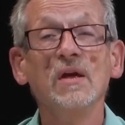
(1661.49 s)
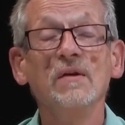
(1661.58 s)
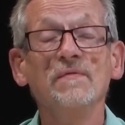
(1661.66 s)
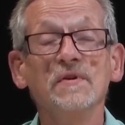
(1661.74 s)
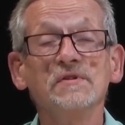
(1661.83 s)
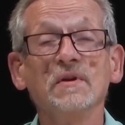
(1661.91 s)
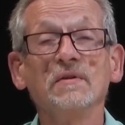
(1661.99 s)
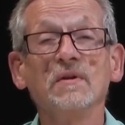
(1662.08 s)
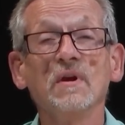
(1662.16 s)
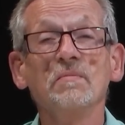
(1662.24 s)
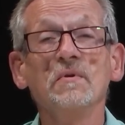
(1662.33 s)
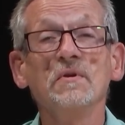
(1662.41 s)
Visit
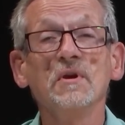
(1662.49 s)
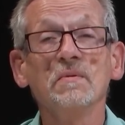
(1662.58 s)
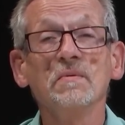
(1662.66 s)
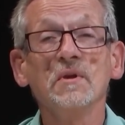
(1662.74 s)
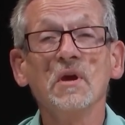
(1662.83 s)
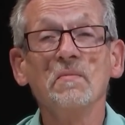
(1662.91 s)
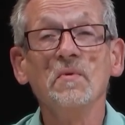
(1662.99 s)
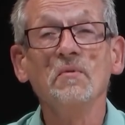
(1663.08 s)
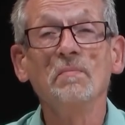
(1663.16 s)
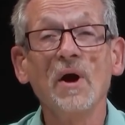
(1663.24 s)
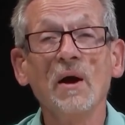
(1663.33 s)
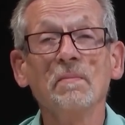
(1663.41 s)

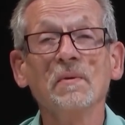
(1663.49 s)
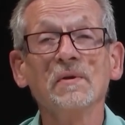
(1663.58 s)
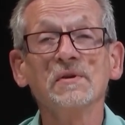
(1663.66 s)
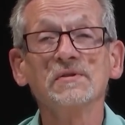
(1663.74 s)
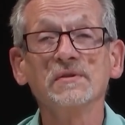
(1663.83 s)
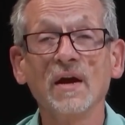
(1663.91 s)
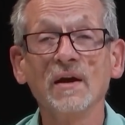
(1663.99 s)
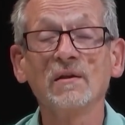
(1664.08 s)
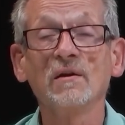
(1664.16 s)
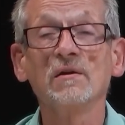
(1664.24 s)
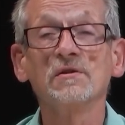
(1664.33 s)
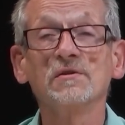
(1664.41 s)

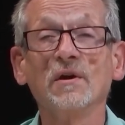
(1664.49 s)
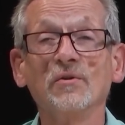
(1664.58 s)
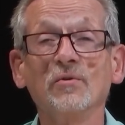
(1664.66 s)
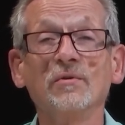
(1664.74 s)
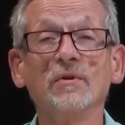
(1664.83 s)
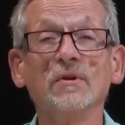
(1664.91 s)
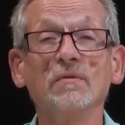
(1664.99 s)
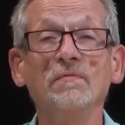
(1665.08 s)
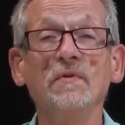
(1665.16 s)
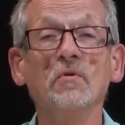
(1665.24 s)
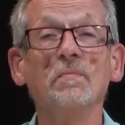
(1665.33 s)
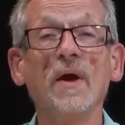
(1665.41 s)
www.populistdialogues.org to
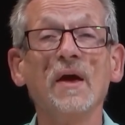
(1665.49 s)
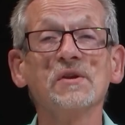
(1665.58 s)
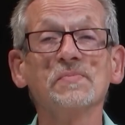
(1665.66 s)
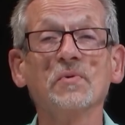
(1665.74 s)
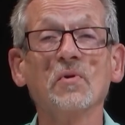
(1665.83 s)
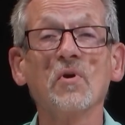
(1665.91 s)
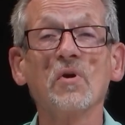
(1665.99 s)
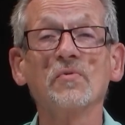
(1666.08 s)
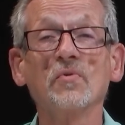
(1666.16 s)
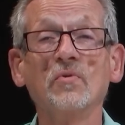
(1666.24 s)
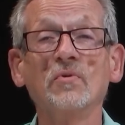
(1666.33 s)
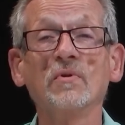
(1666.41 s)
view past programs,
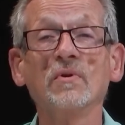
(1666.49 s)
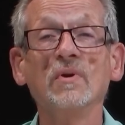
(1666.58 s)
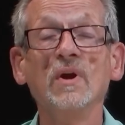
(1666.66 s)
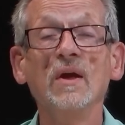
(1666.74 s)
or